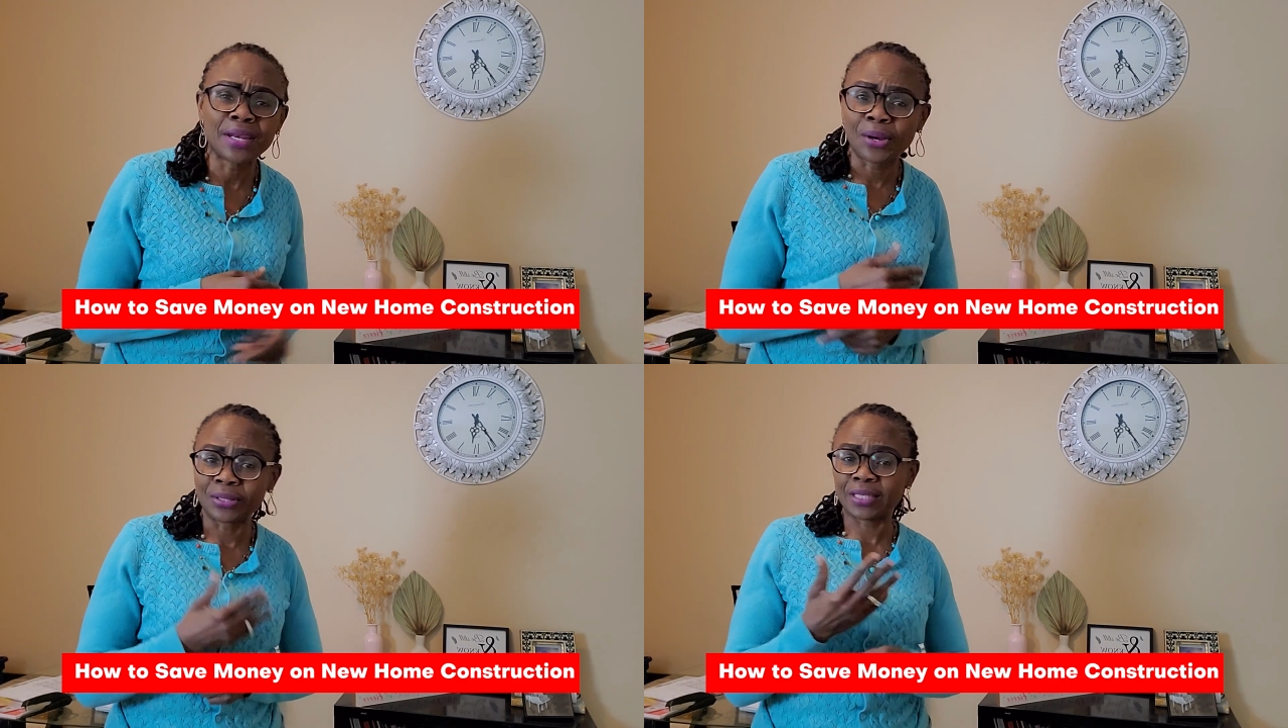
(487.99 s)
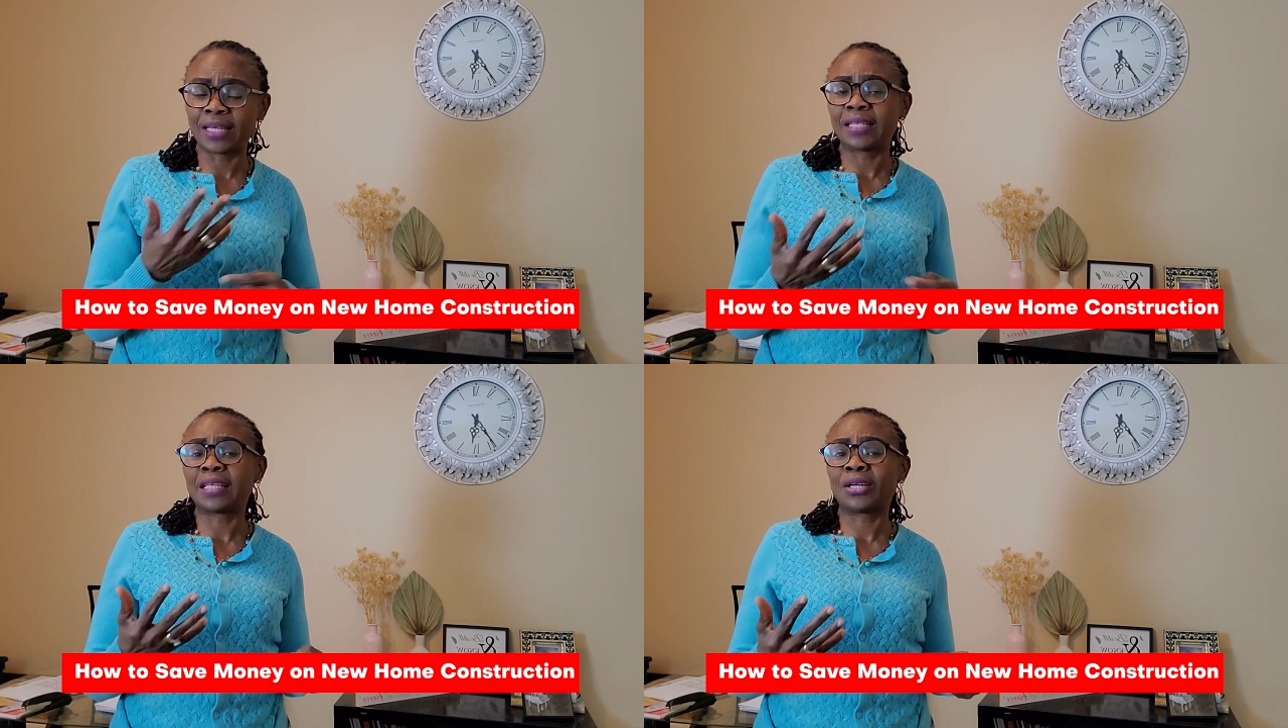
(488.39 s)

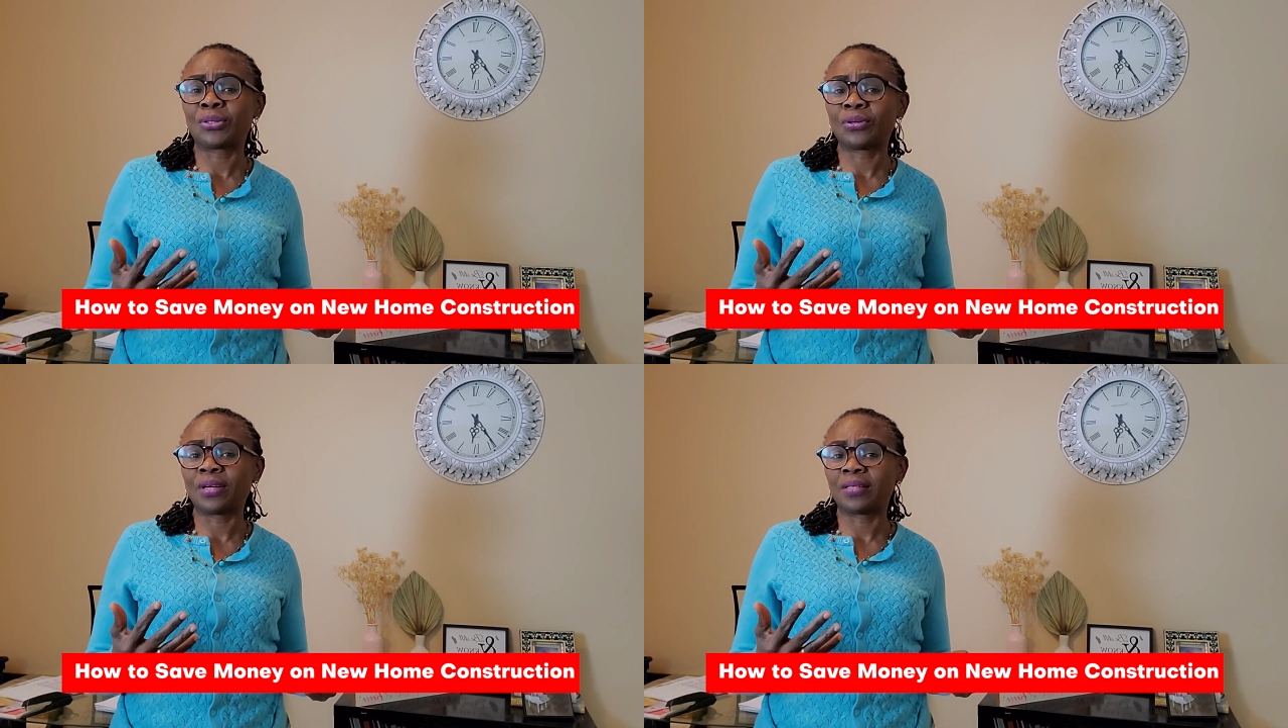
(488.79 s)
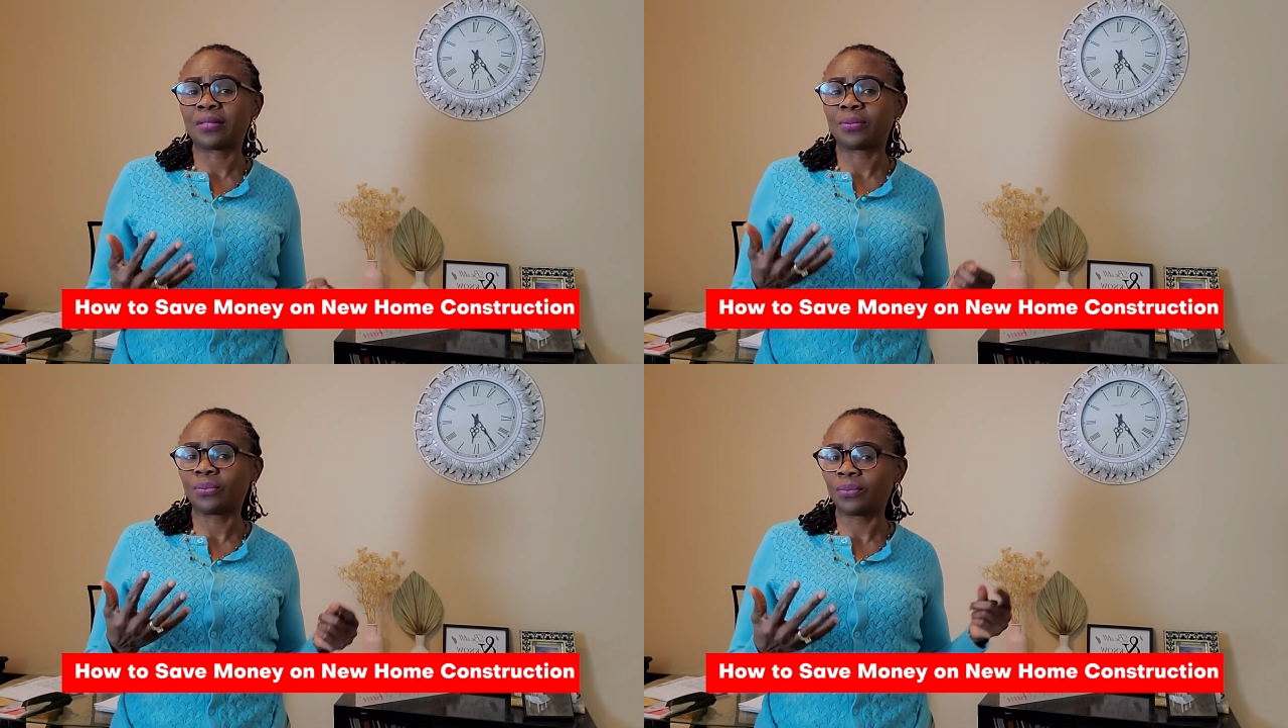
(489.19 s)
continental US,
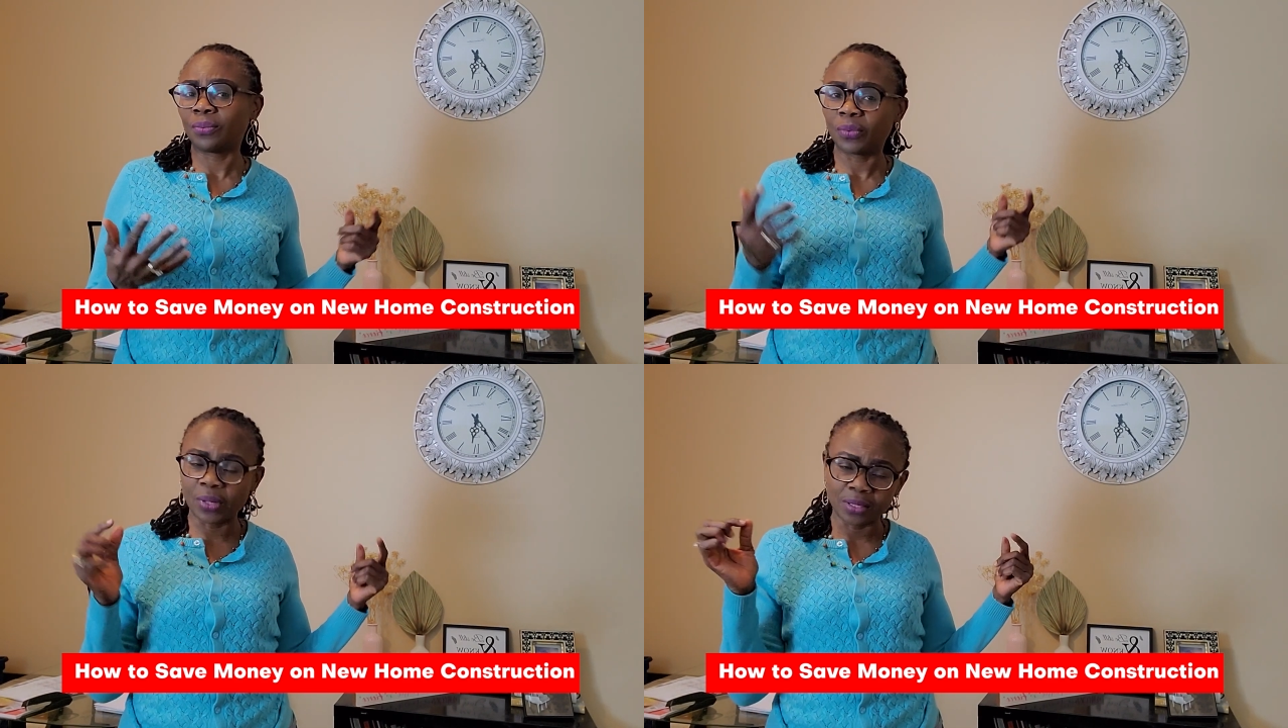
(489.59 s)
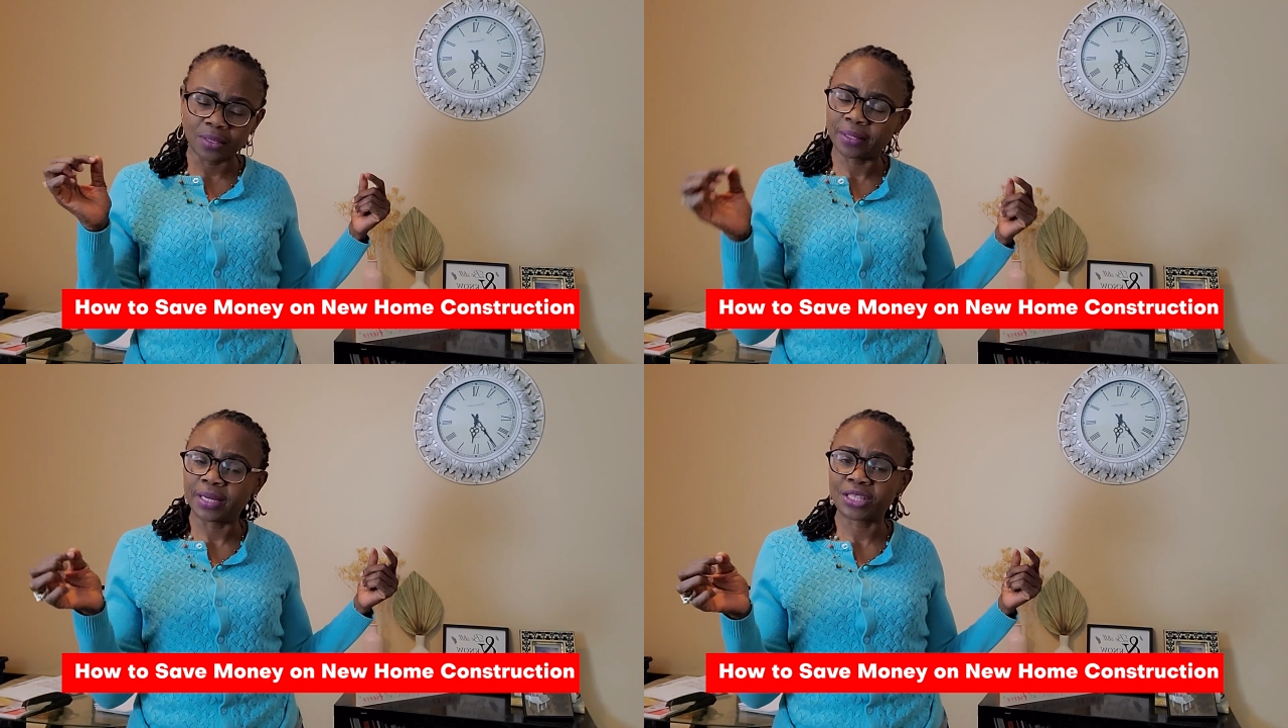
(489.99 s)
we got
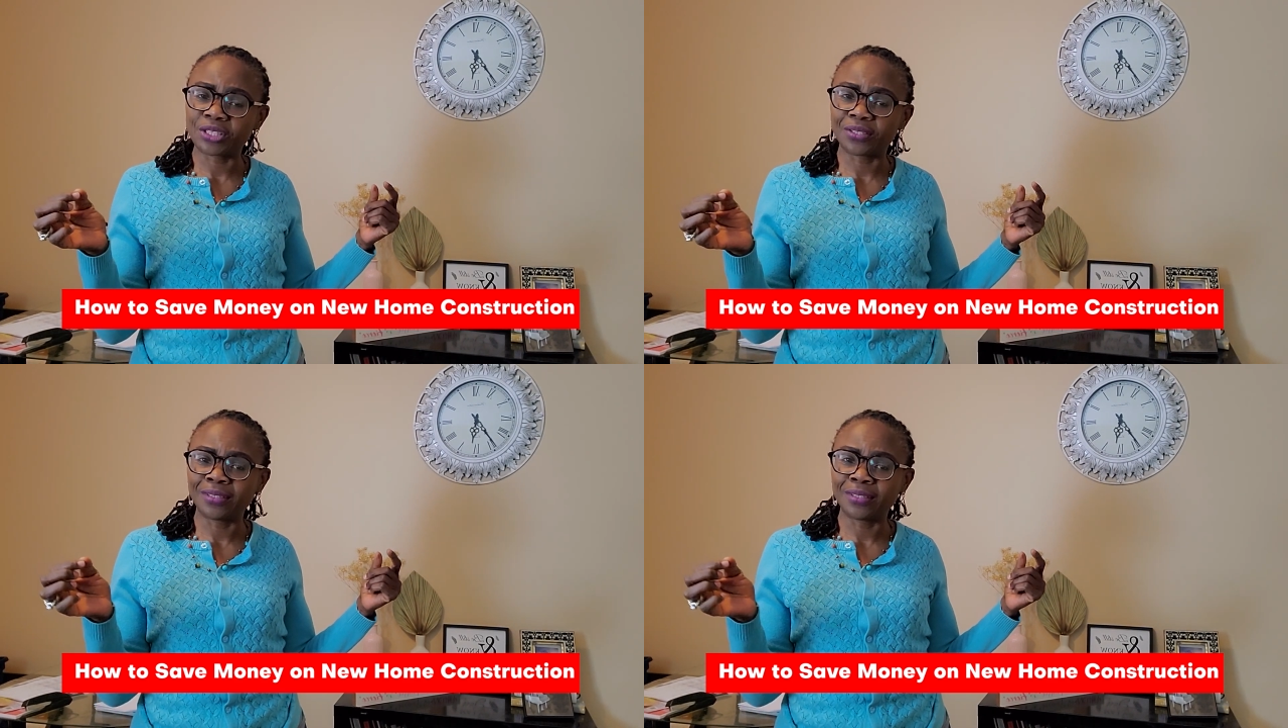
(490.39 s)
connection.